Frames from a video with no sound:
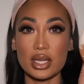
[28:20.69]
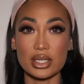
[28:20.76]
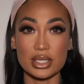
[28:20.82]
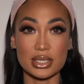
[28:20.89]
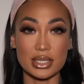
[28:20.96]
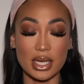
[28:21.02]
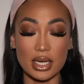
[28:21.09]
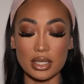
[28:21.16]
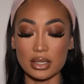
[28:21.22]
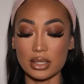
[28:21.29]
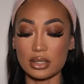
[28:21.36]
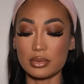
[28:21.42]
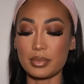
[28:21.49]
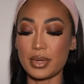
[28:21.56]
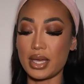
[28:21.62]
just get a
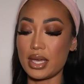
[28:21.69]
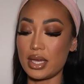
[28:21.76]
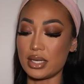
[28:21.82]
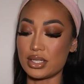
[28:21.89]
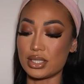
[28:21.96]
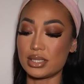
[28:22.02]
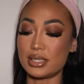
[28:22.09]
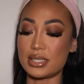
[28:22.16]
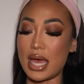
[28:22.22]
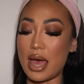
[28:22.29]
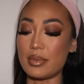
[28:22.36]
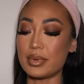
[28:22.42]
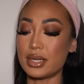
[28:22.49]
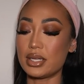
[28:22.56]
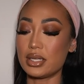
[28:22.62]
little bit and just
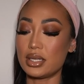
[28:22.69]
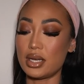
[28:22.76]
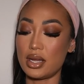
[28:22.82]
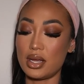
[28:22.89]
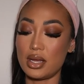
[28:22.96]
dab it